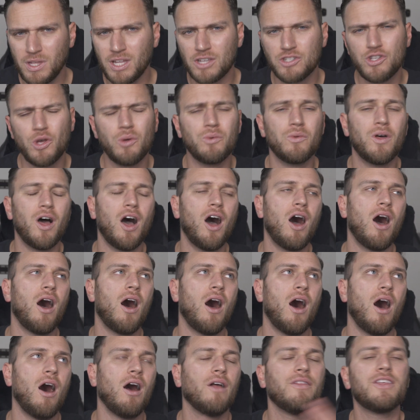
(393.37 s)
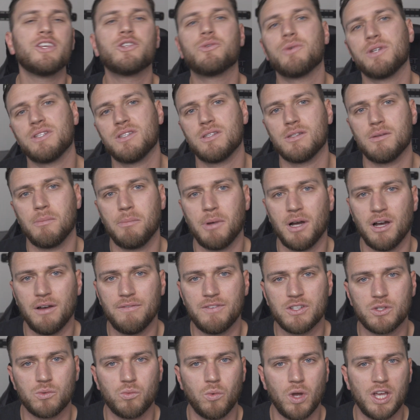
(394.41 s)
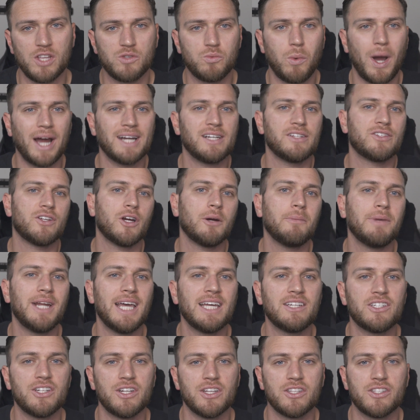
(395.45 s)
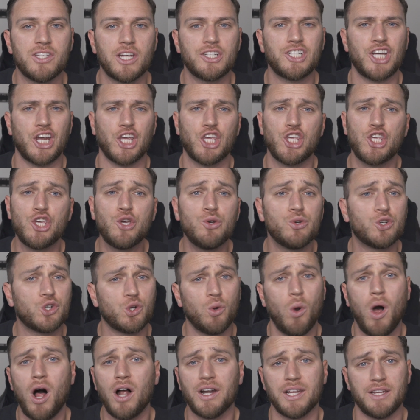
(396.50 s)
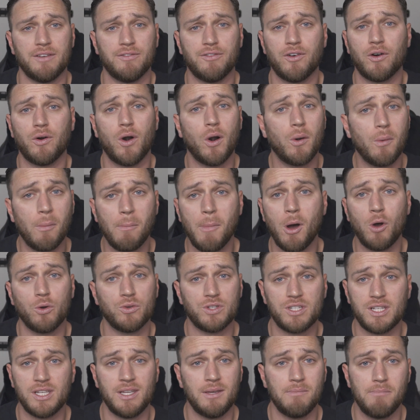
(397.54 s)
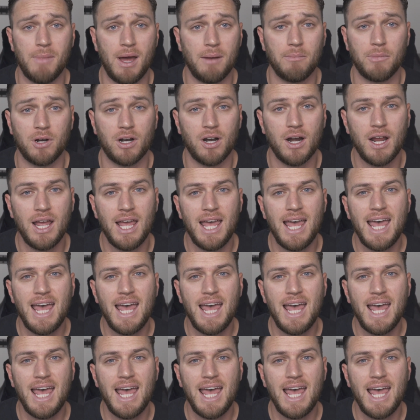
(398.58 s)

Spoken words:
So all these reasons above is why determination is such a huge quality for a remote team member.